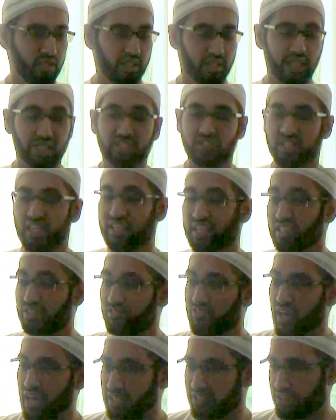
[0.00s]
Let's take
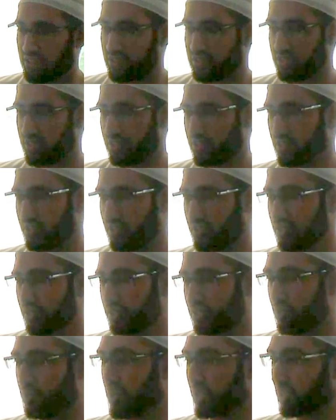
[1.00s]
advantage
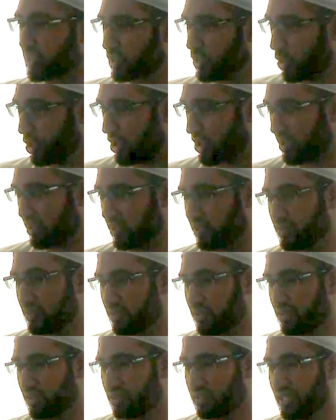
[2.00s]
to make sure
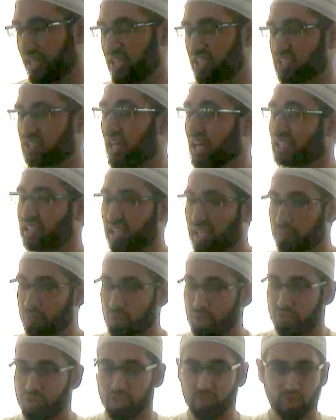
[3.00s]
that it's not like
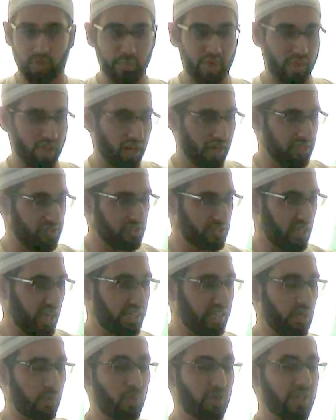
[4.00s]
previous Ramadans and
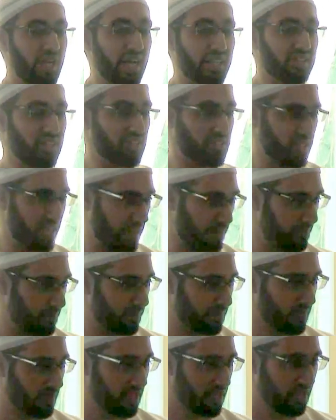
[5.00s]
that we're not the same.
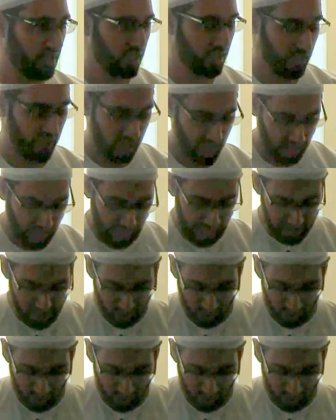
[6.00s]
Ask